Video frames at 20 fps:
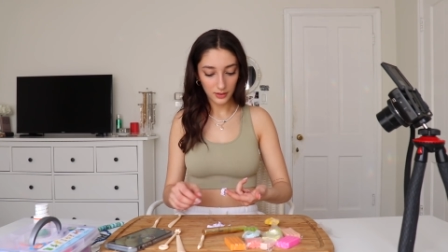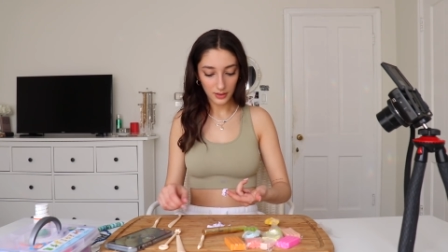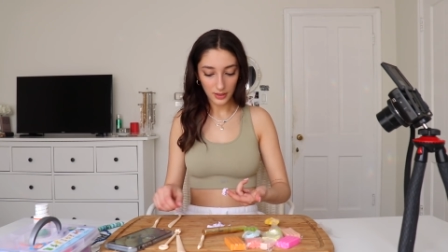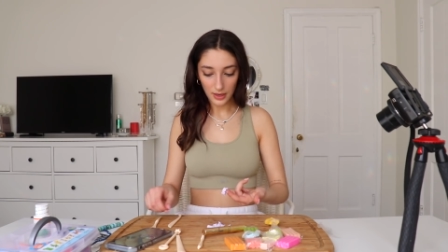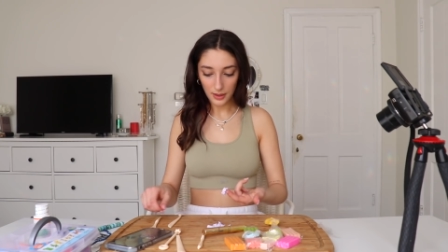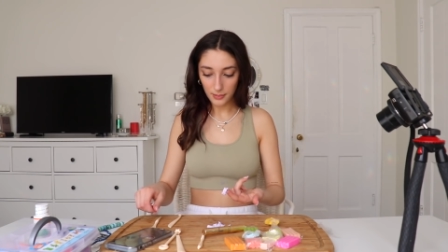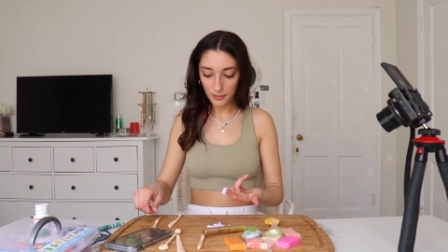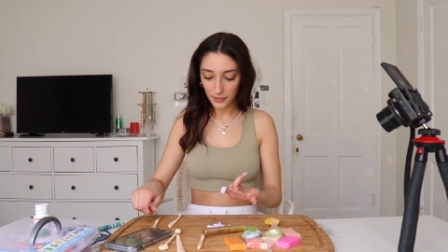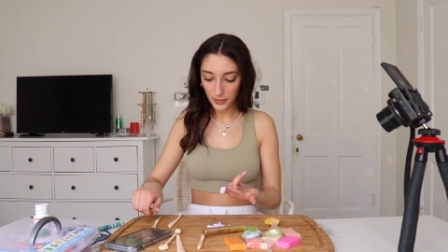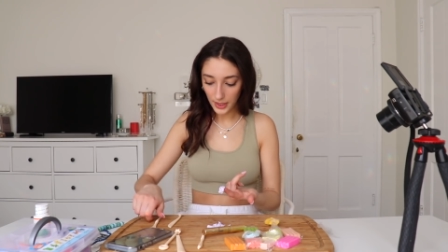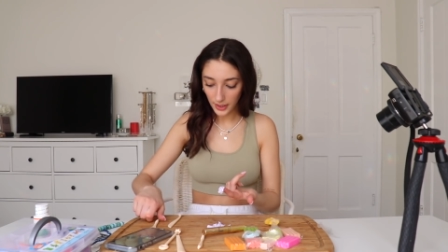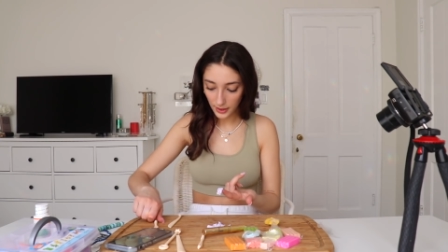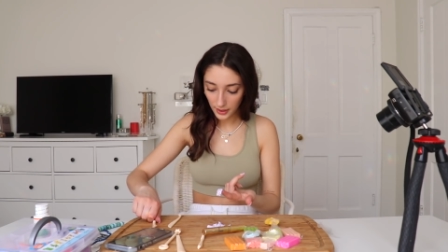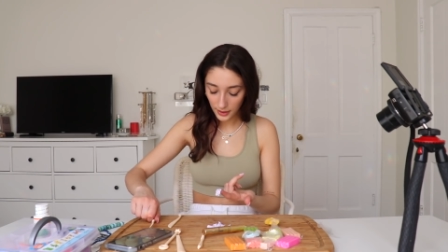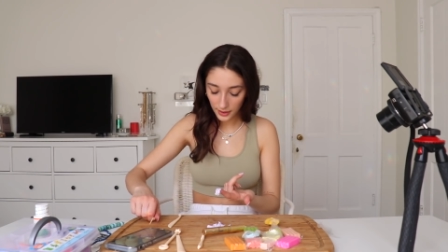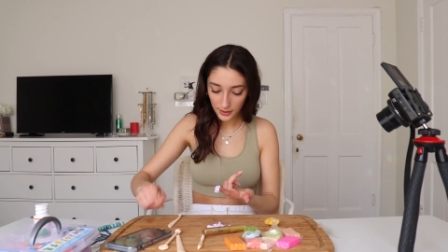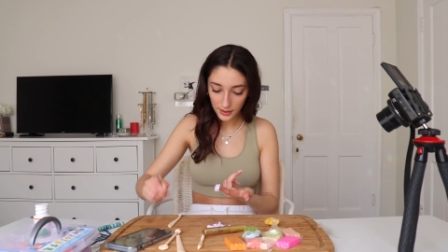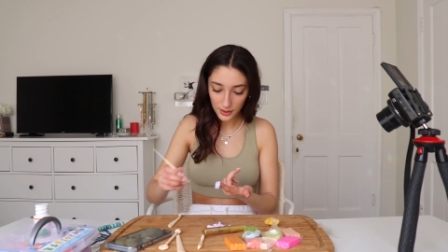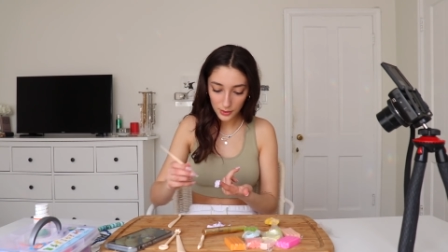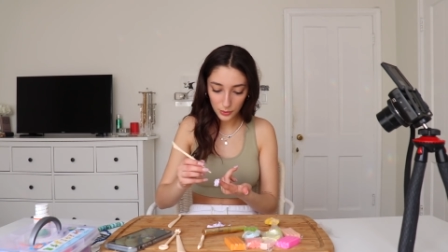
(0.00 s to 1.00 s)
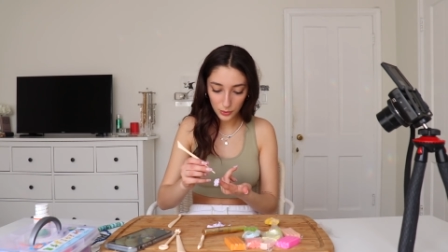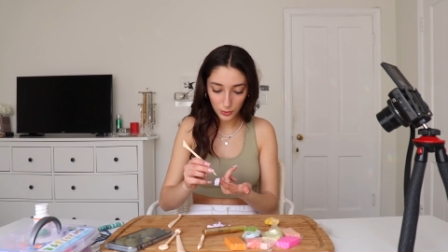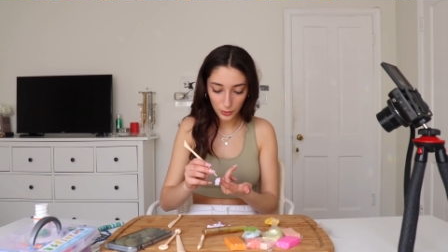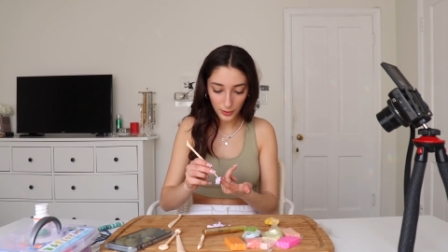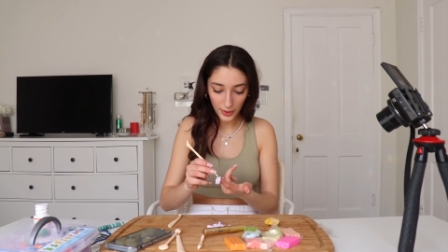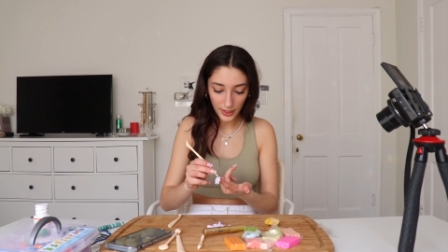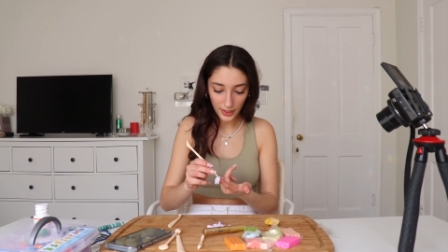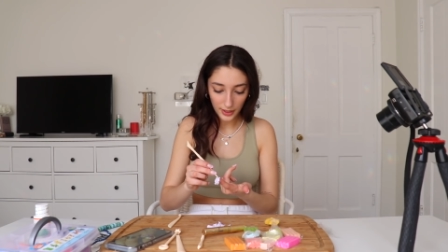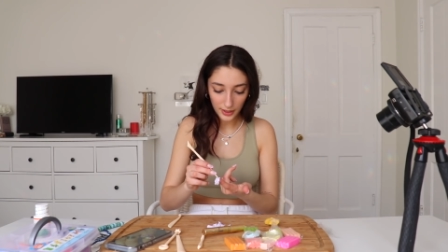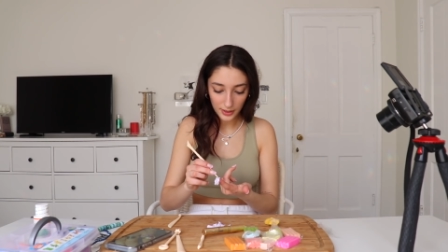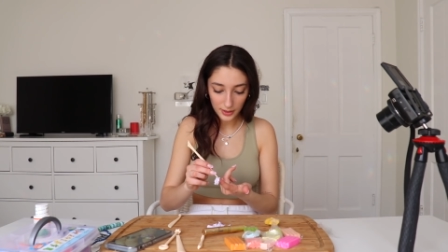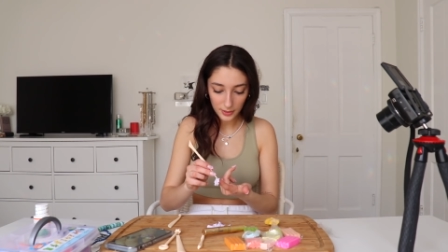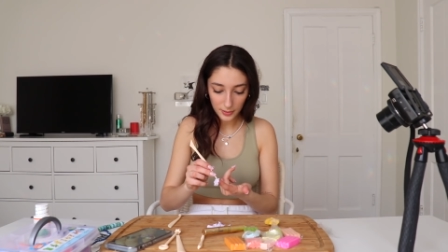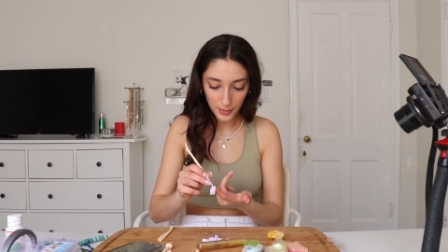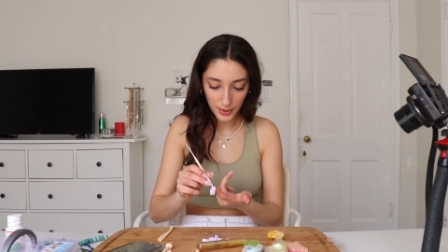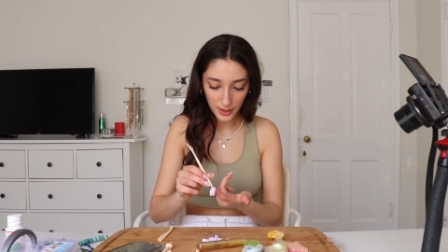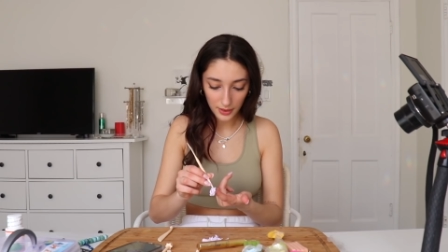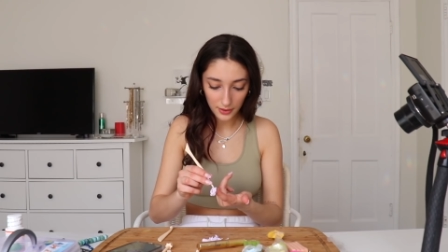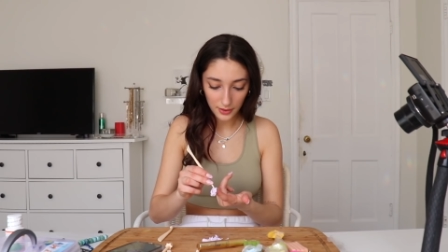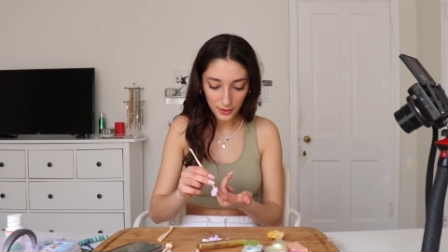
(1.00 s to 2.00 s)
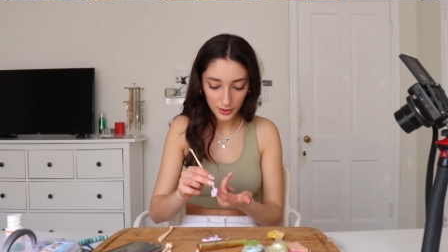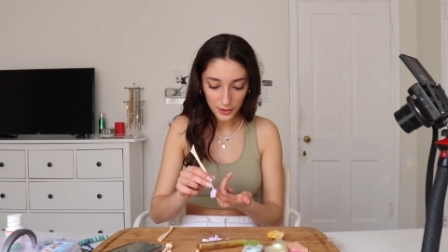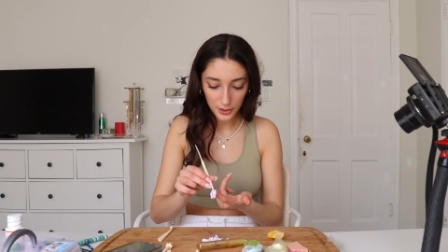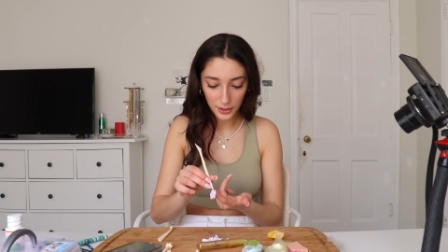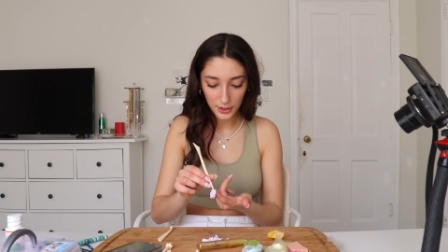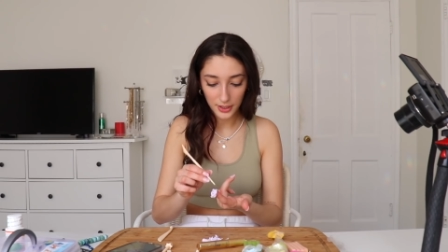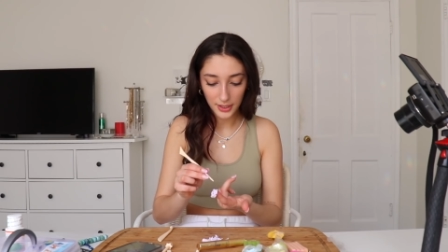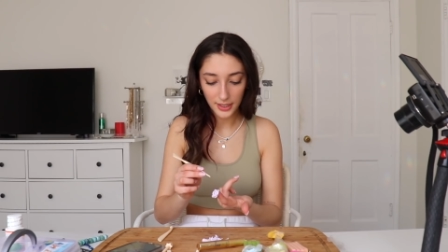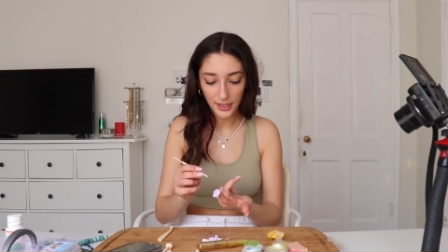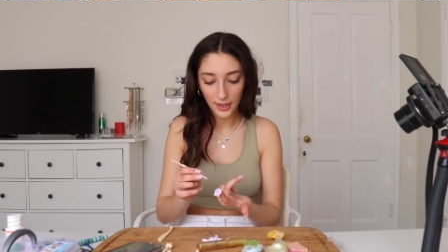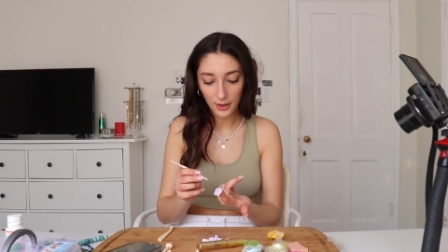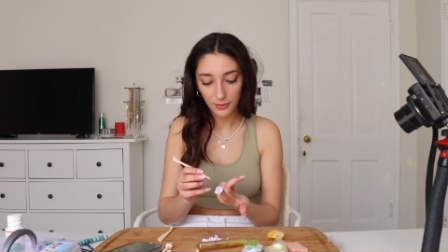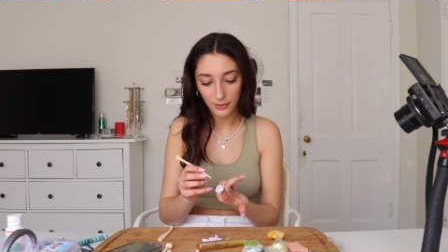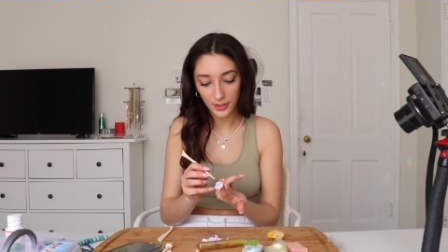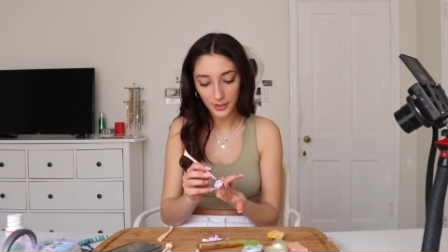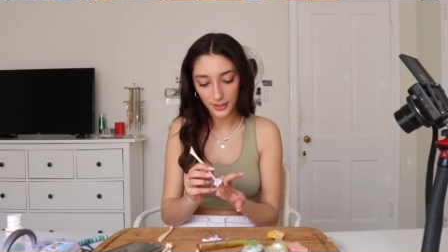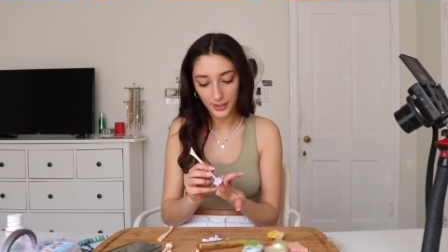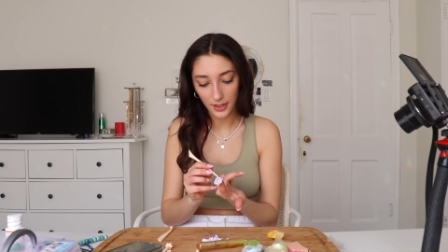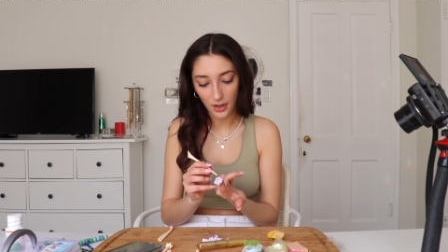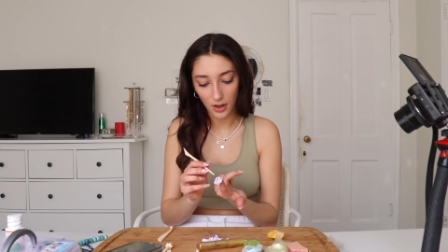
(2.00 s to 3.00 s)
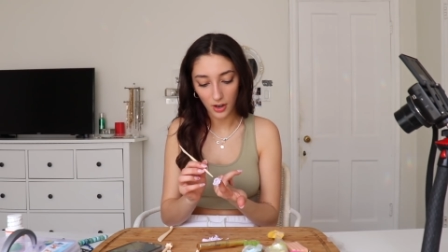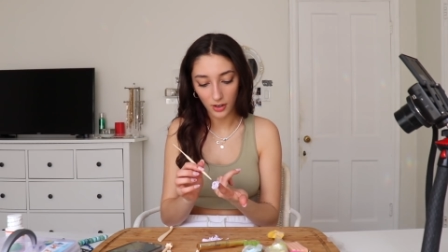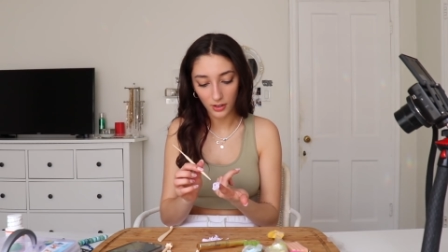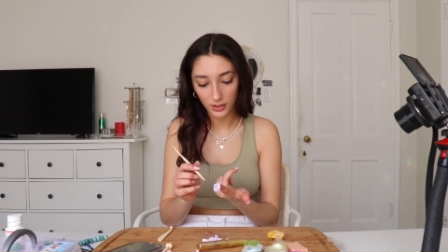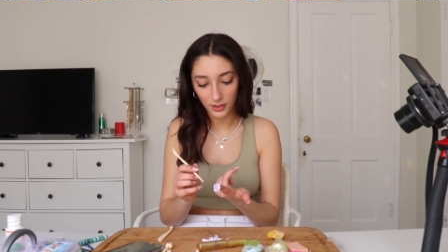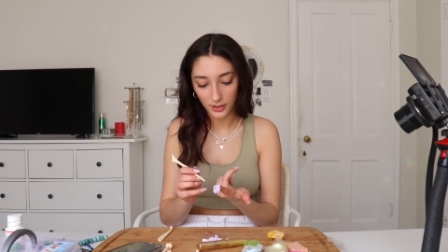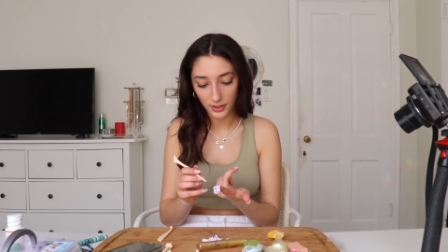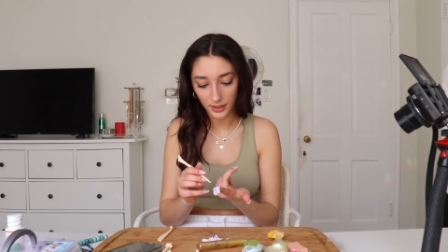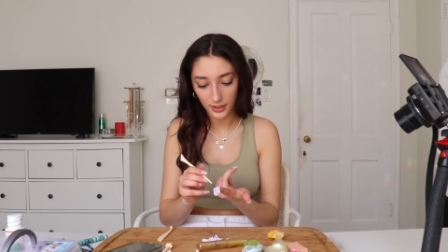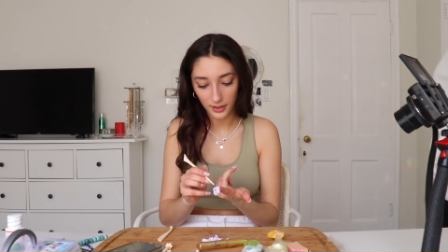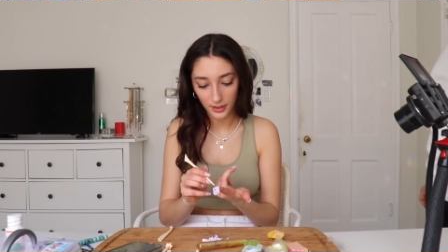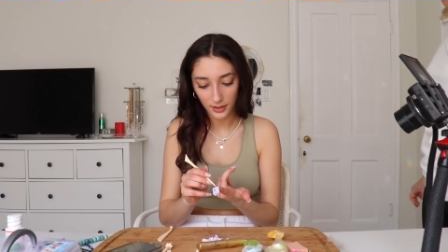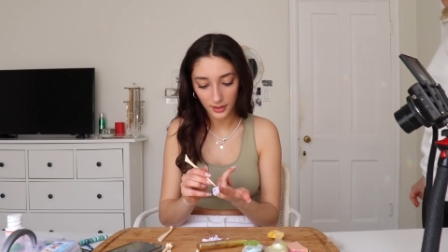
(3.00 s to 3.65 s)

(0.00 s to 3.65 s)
I'm making these rings, but they're turning out very ugly.